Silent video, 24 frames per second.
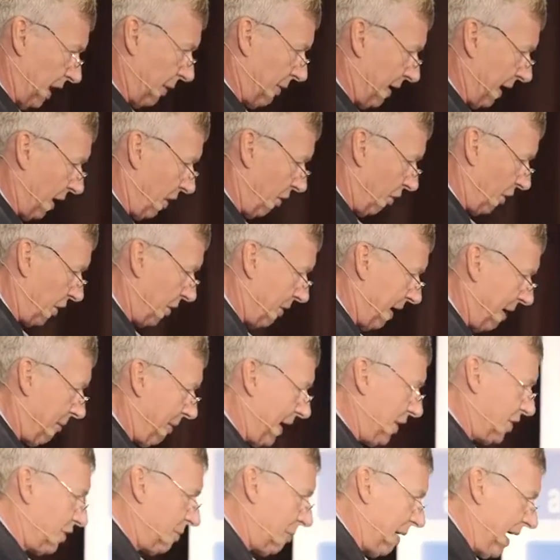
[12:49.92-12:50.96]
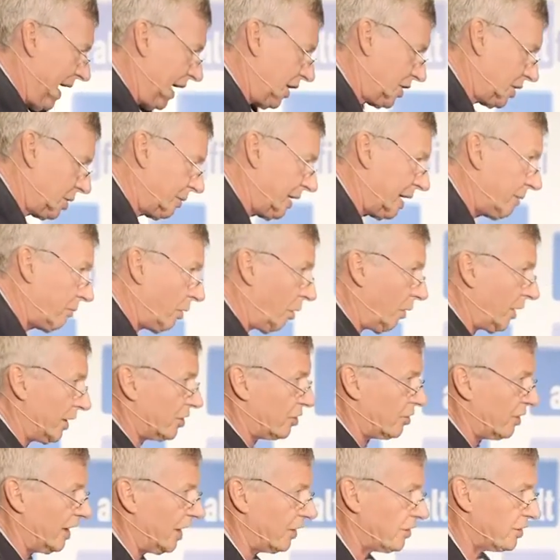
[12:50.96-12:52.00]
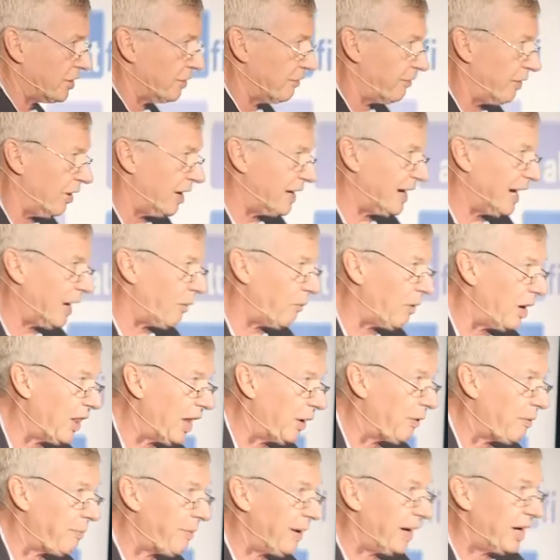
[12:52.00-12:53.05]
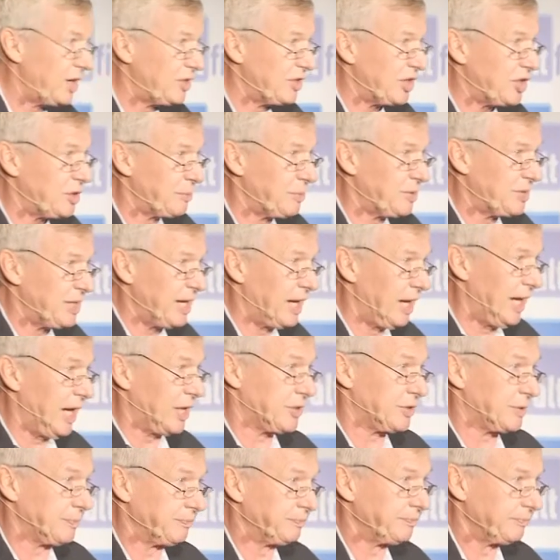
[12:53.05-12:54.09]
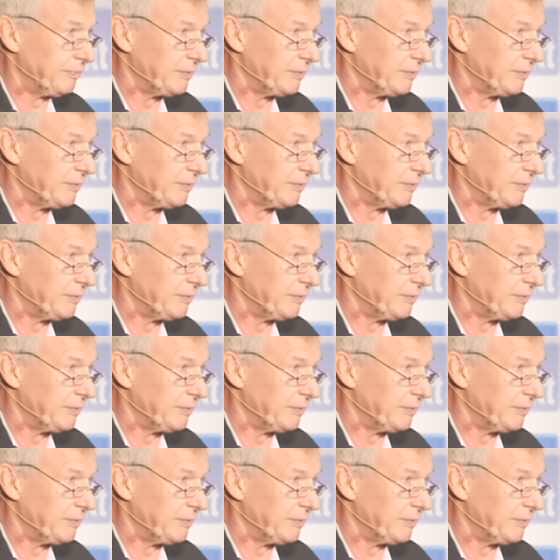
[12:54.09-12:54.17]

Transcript: I went along to our major banks who had mortgage trusts to find out why they were paying 6% less.